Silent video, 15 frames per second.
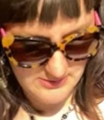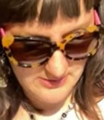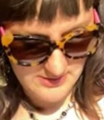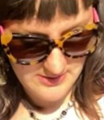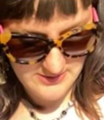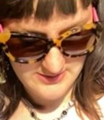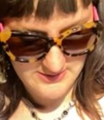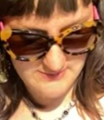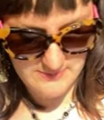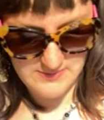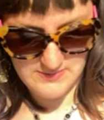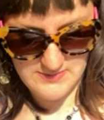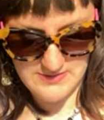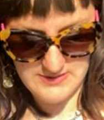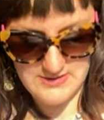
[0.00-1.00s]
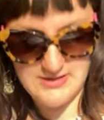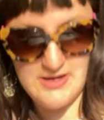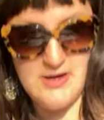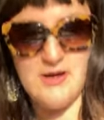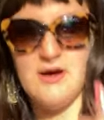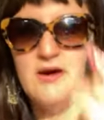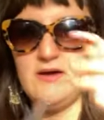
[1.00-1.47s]
A
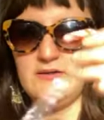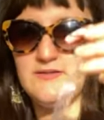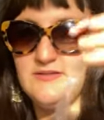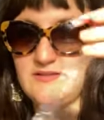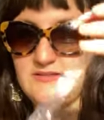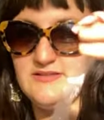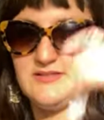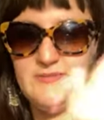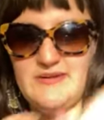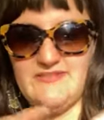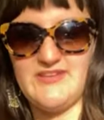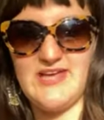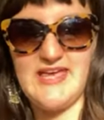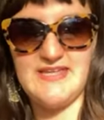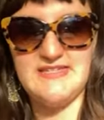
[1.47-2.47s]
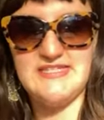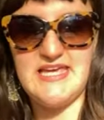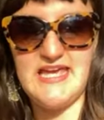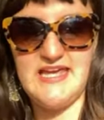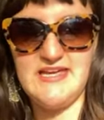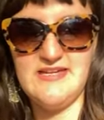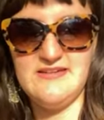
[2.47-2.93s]
little bit of a candy
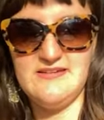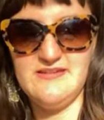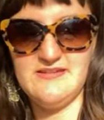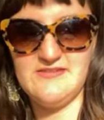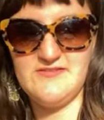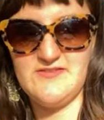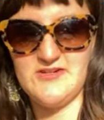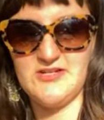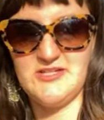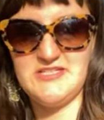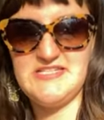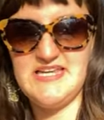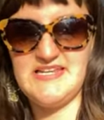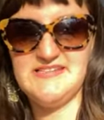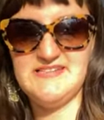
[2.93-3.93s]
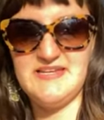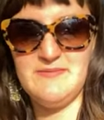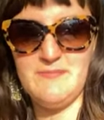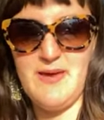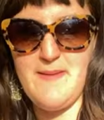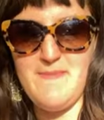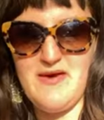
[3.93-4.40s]
cane for a good taste
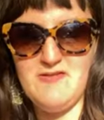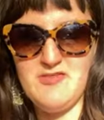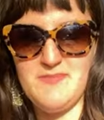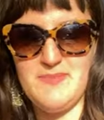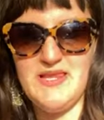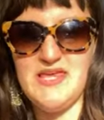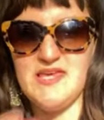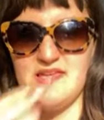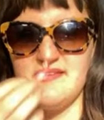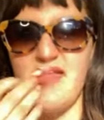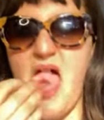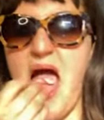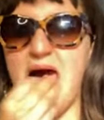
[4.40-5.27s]
in my mouth, please.